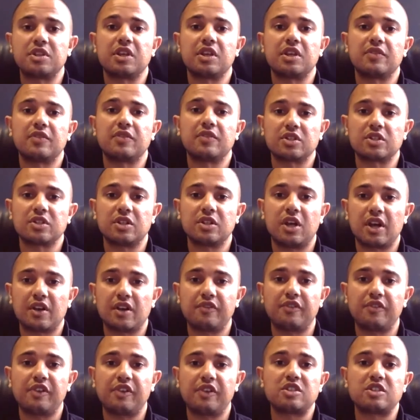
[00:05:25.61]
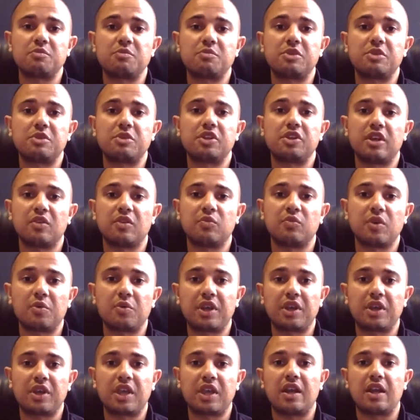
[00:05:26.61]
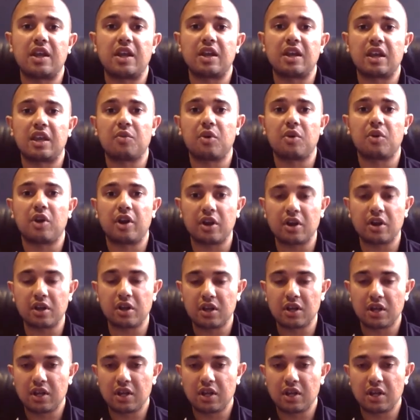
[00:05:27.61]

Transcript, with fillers: They give us a lot of flexibility in what we can and can't run,